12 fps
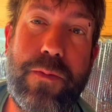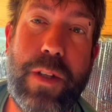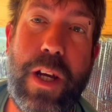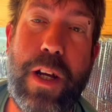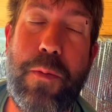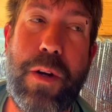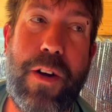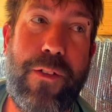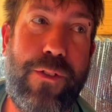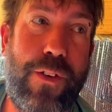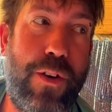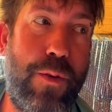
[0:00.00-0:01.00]
eat a bit of
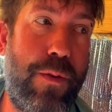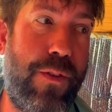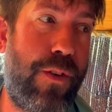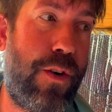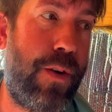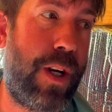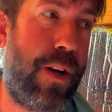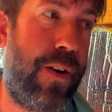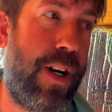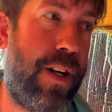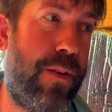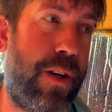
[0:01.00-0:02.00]
food before we go
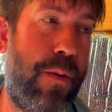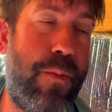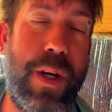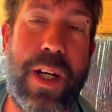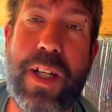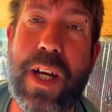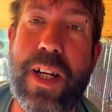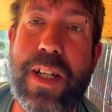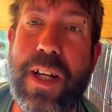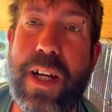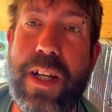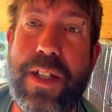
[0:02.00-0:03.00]
out. We got a big day
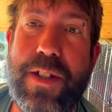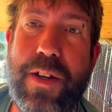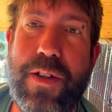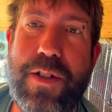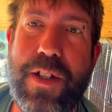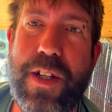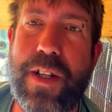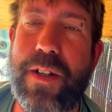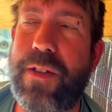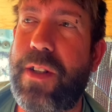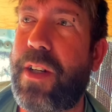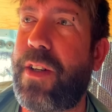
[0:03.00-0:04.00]
today, searching
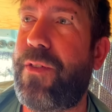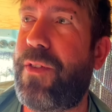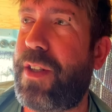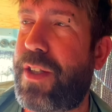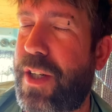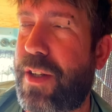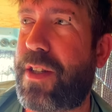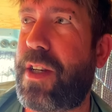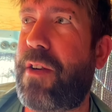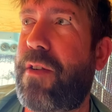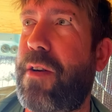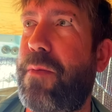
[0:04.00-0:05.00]
for Chelsea
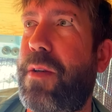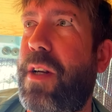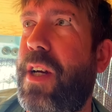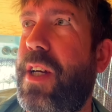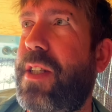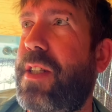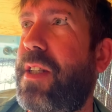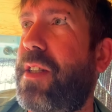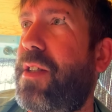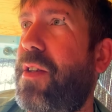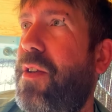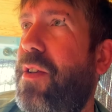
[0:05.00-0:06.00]
Grimm. Today is the
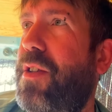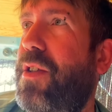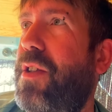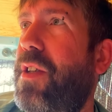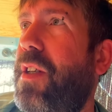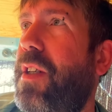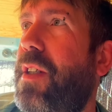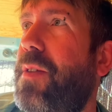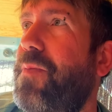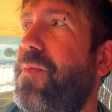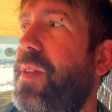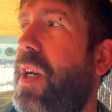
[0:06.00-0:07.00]
search.
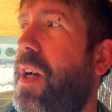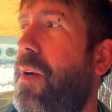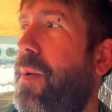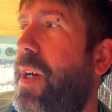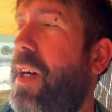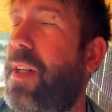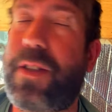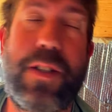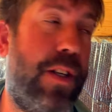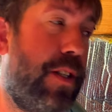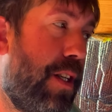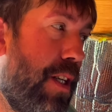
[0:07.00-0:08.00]
I'm gonna be out
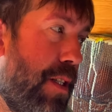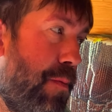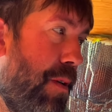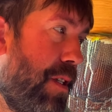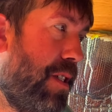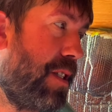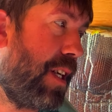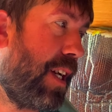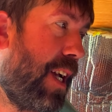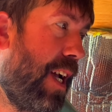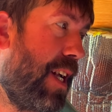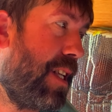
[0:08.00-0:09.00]
searching as much as I
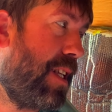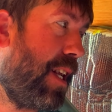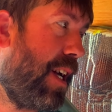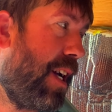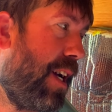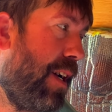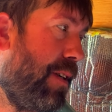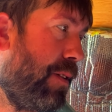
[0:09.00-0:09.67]
can today.